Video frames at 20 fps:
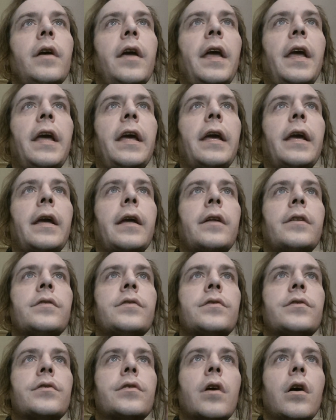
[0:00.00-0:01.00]

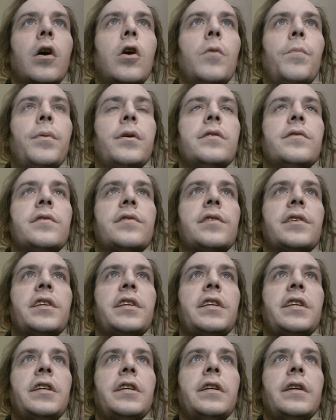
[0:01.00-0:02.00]
and opens
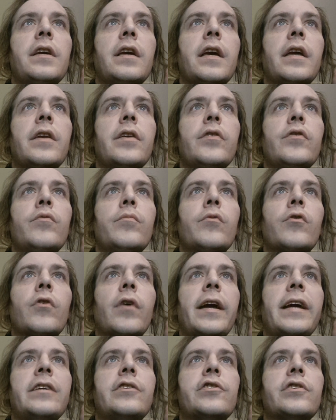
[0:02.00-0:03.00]
the
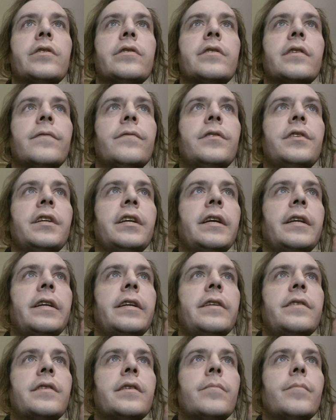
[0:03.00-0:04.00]
enumerations of
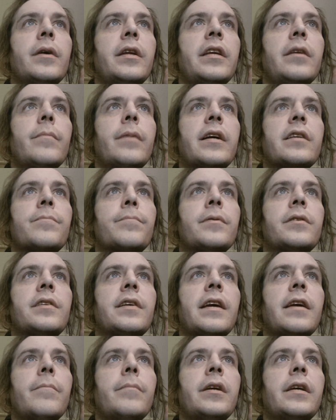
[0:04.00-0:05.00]
deities in many
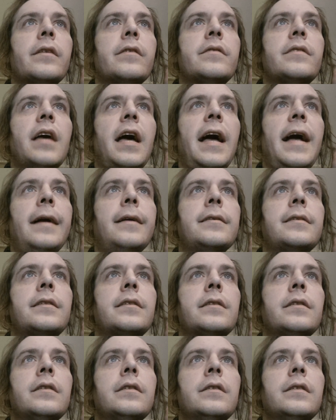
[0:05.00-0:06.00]
Mesopotamian texts.